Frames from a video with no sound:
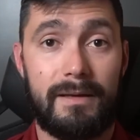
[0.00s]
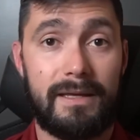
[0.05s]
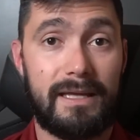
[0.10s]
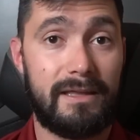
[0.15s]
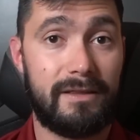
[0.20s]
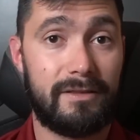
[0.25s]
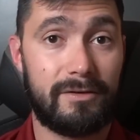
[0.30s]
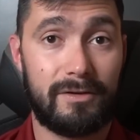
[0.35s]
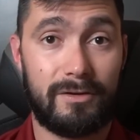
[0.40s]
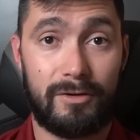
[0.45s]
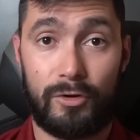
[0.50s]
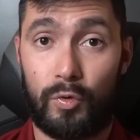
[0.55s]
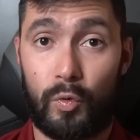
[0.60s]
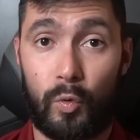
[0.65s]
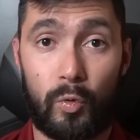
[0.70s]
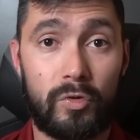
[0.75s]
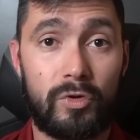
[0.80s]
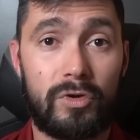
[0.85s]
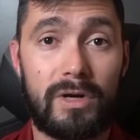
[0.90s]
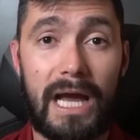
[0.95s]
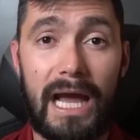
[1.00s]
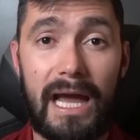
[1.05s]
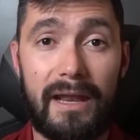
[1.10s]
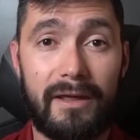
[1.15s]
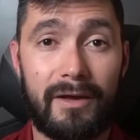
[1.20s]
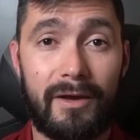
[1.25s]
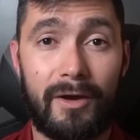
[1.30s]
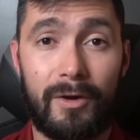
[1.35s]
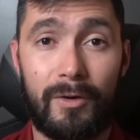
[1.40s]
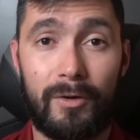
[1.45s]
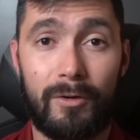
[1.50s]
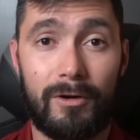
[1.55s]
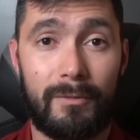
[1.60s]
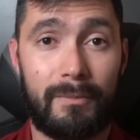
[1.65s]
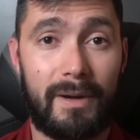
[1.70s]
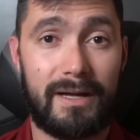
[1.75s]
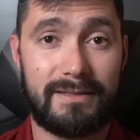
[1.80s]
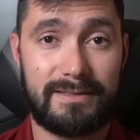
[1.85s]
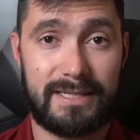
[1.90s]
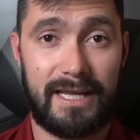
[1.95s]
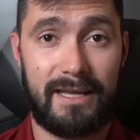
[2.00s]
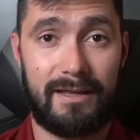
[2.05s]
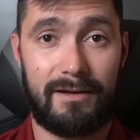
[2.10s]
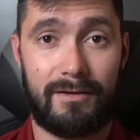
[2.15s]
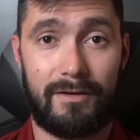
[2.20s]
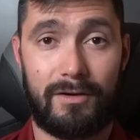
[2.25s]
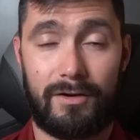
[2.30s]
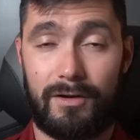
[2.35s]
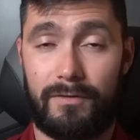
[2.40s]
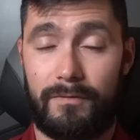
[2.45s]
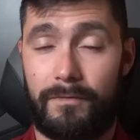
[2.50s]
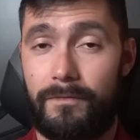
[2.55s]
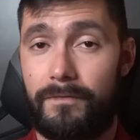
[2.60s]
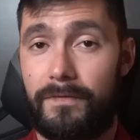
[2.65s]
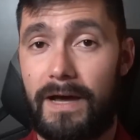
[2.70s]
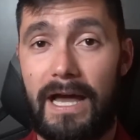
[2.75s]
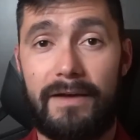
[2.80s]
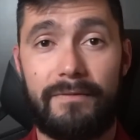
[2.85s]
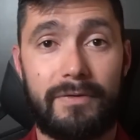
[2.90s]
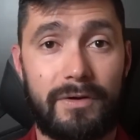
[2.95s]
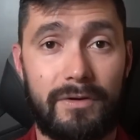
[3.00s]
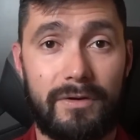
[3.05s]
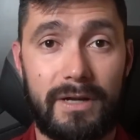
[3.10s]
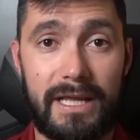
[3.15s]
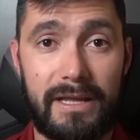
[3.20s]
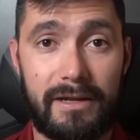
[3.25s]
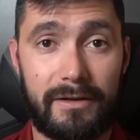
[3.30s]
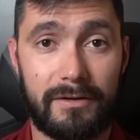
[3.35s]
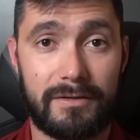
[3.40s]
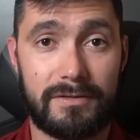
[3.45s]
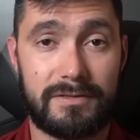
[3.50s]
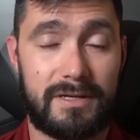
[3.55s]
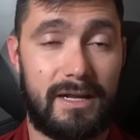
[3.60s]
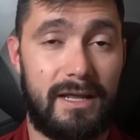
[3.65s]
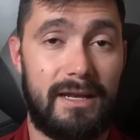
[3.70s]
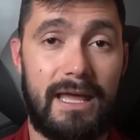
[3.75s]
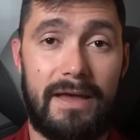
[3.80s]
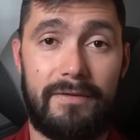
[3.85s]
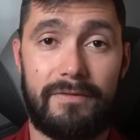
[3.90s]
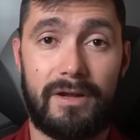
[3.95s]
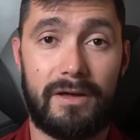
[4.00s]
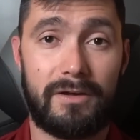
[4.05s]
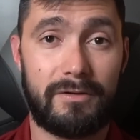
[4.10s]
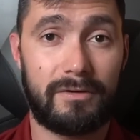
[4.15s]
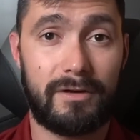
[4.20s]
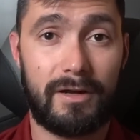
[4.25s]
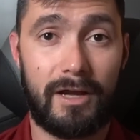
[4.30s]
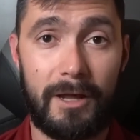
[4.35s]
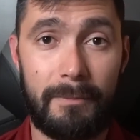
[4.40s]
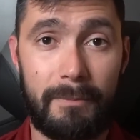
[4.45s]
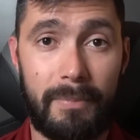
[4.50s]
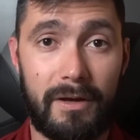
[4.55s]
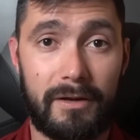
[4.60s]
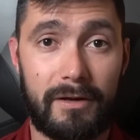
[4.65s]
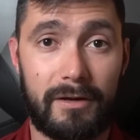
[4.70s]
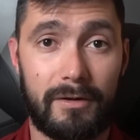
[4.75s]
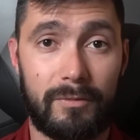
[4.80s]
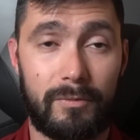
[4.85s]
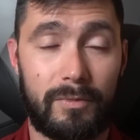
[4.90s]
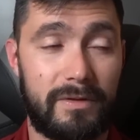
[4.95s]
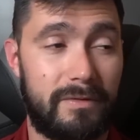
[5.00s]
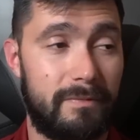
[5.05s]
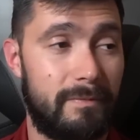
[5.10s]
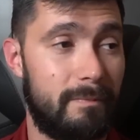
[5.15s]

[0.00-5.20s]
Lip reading: either northern Idaho or Montana on 500 acres, and I'd have an underground bunker with